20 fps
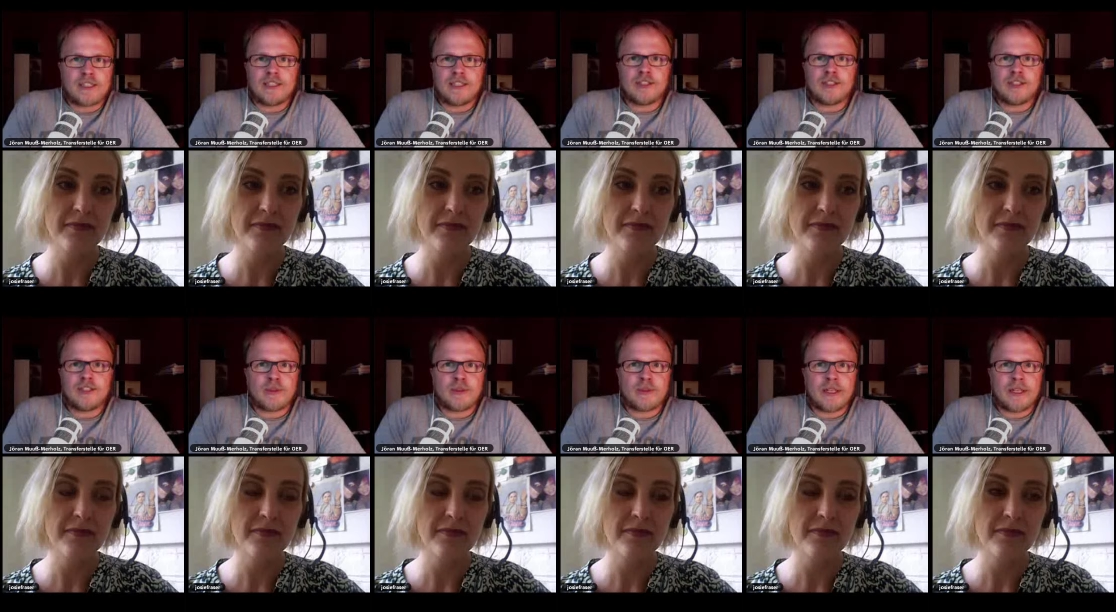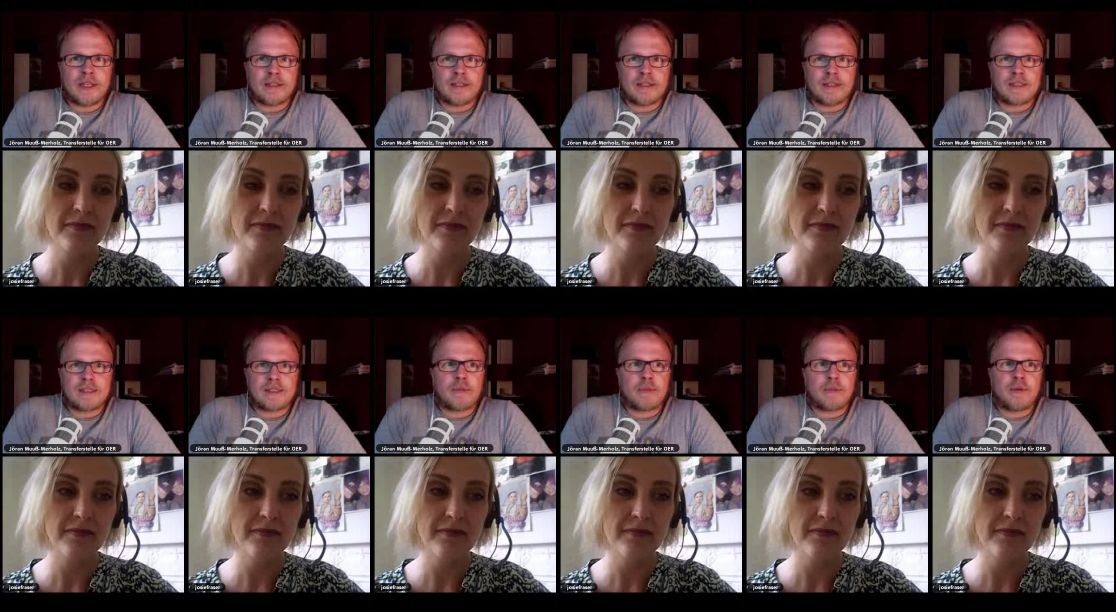Speaker 1: you're doing
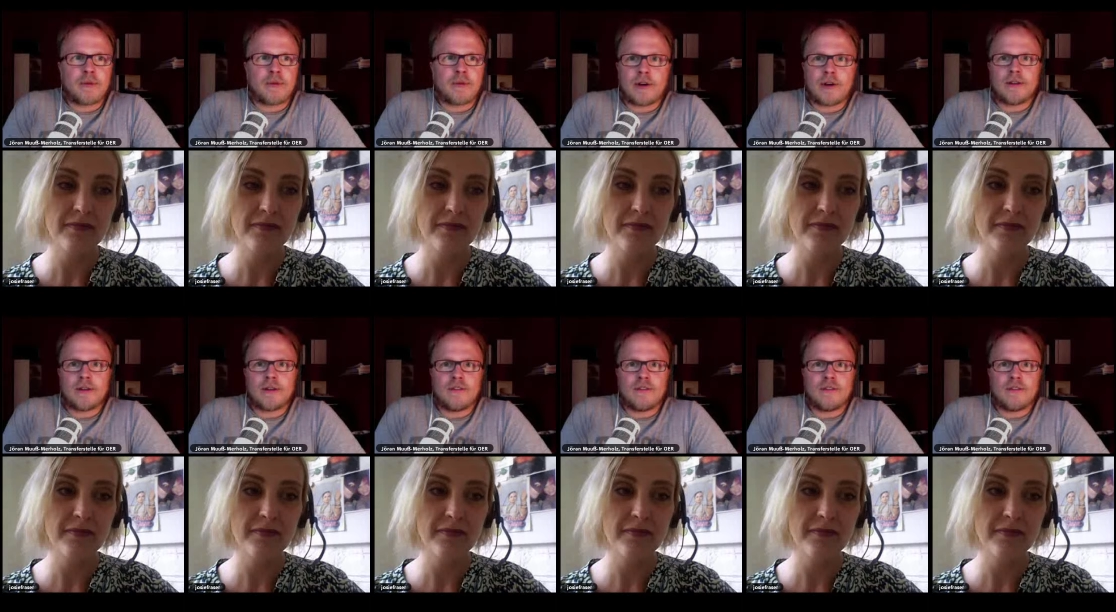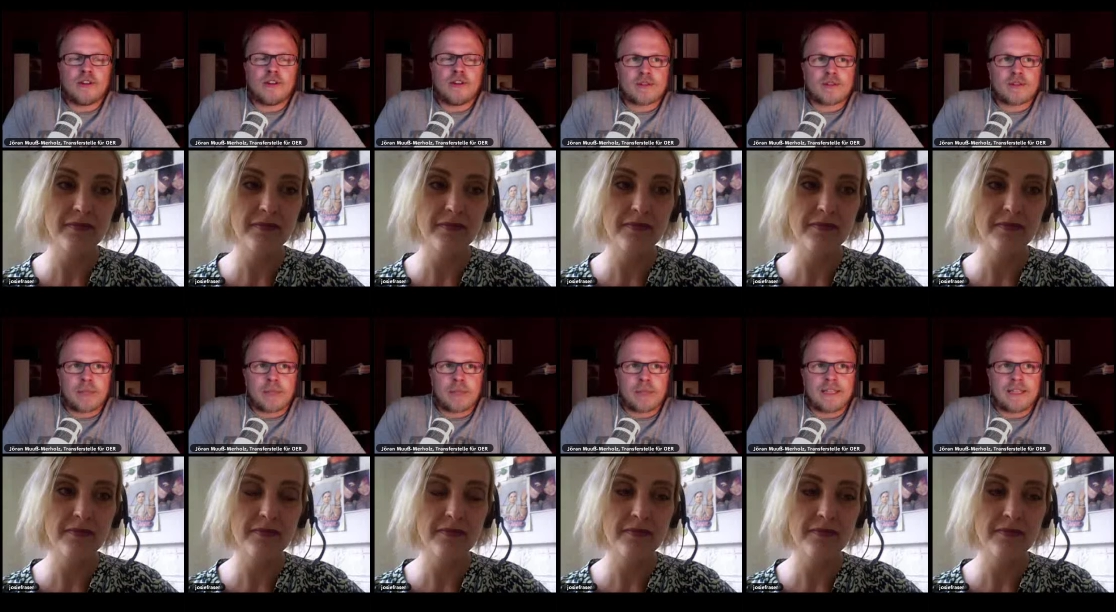something wrong in the first
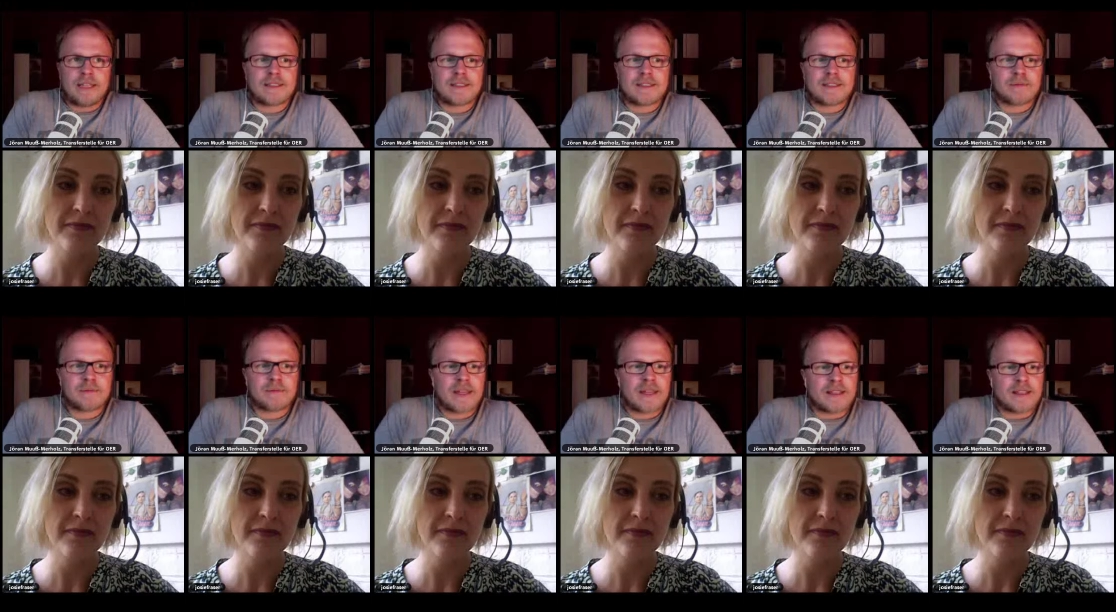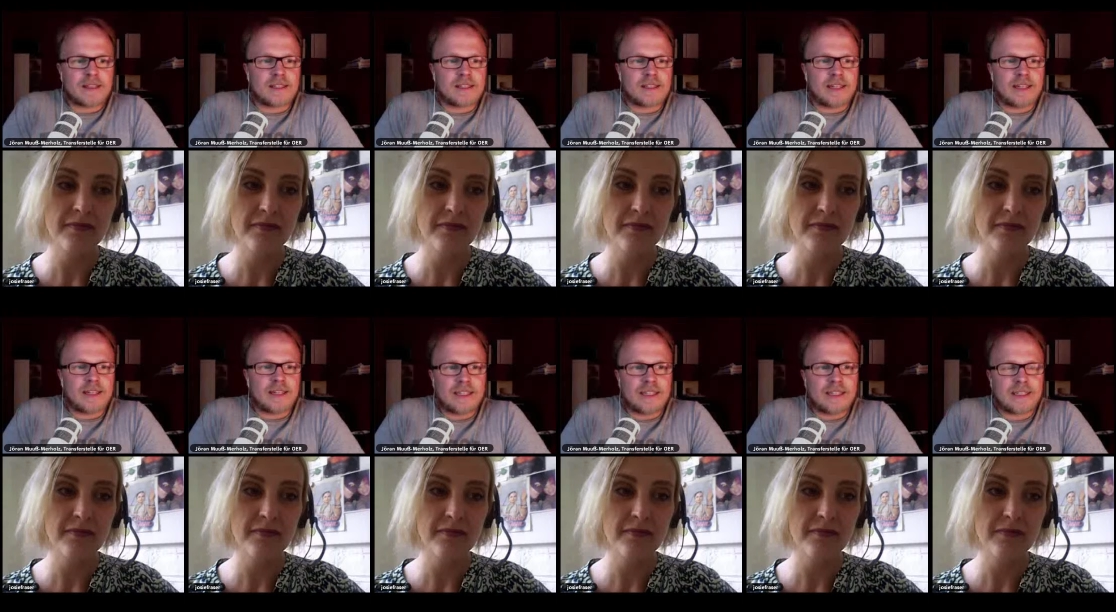place.
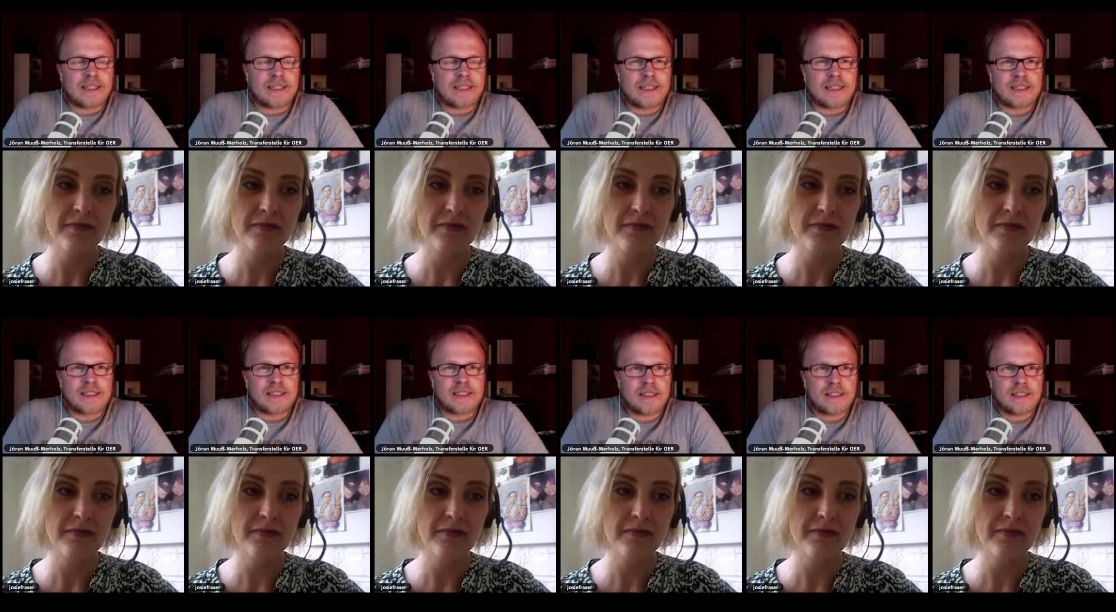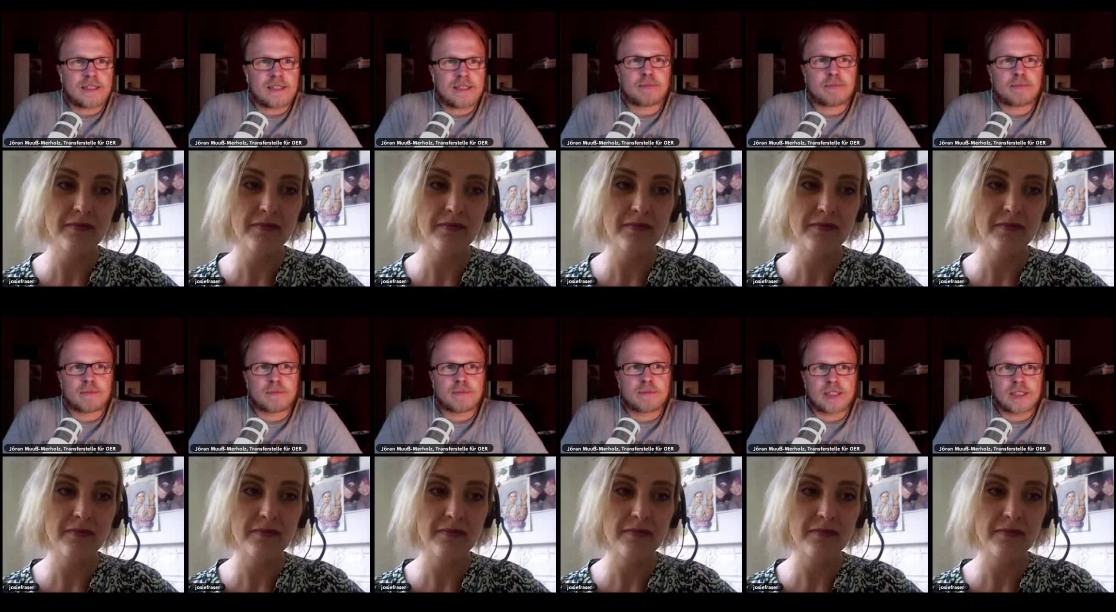And uh, is this a,
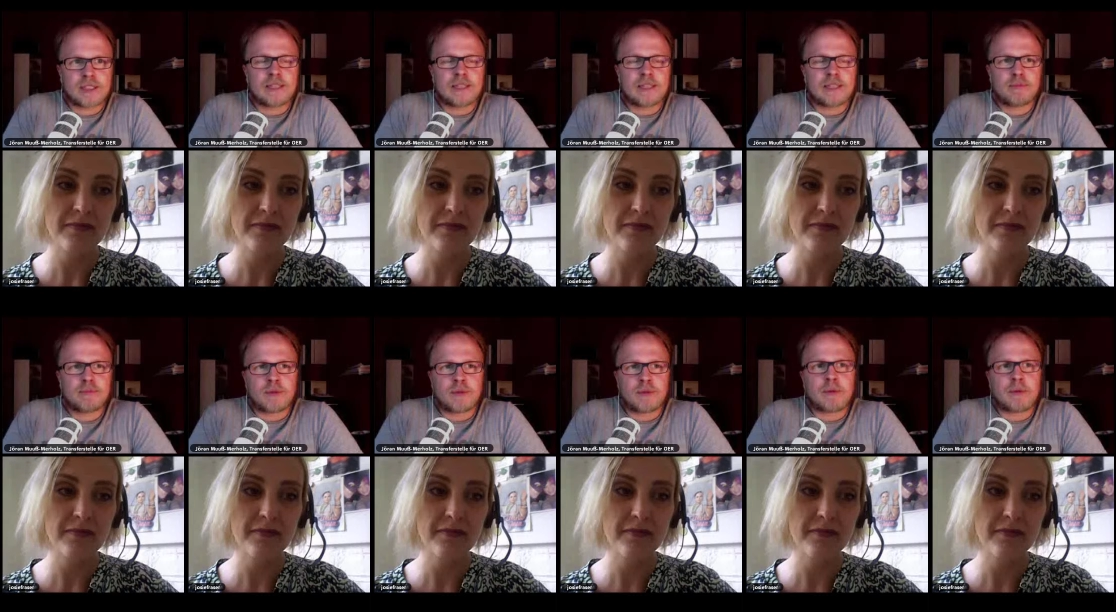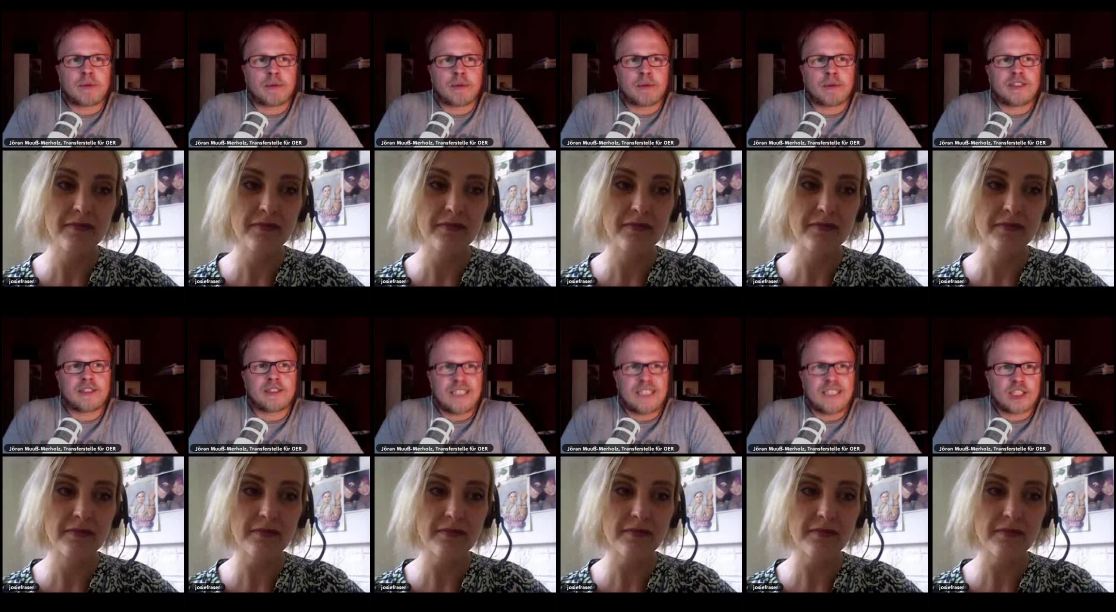still a problem with the
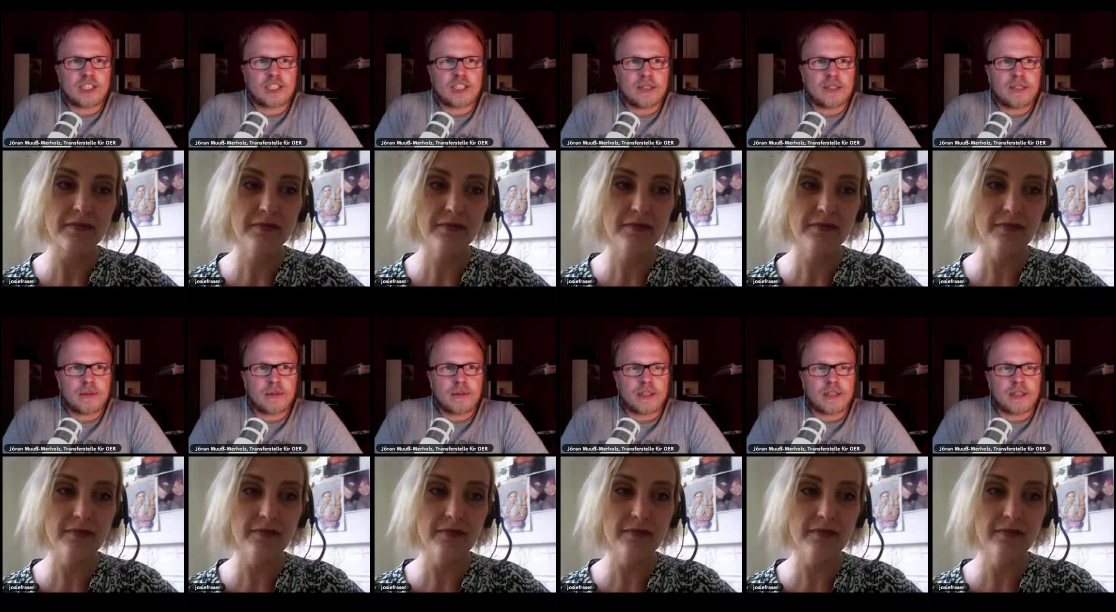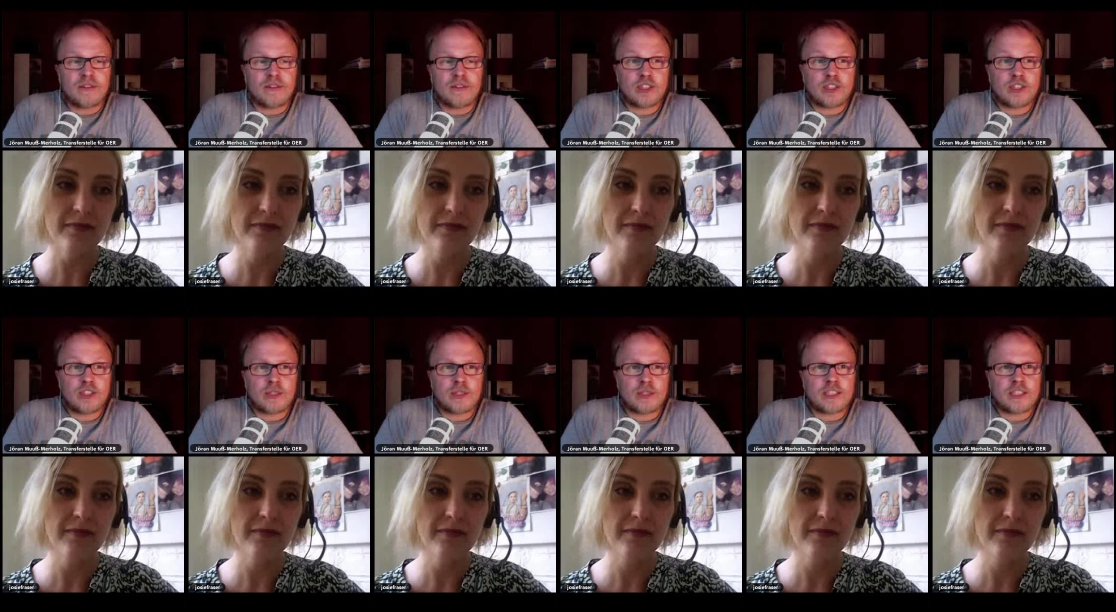teacher, the
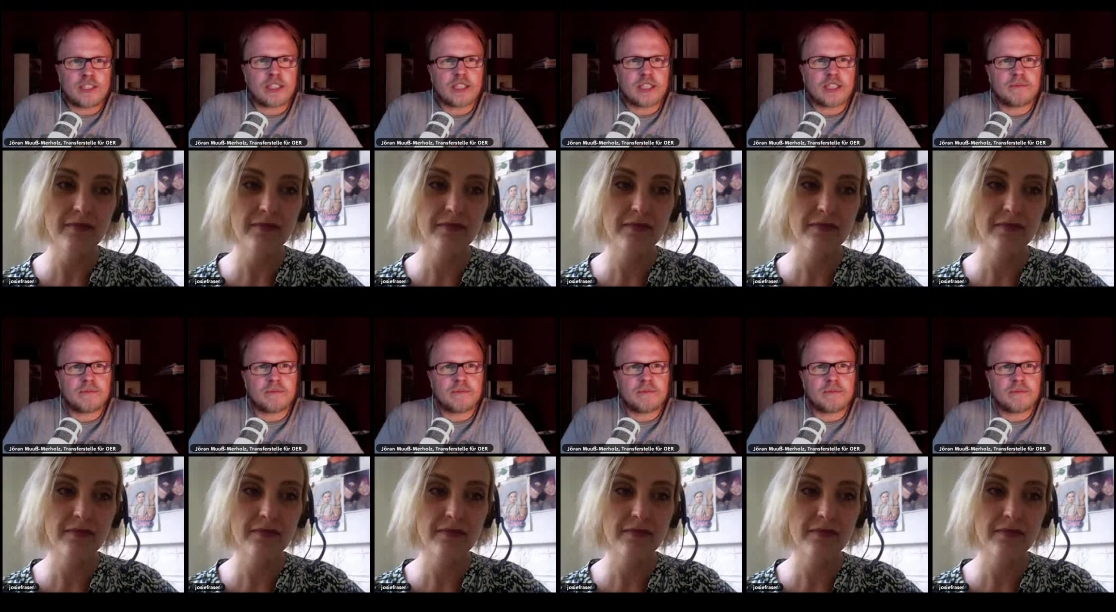individual teacher?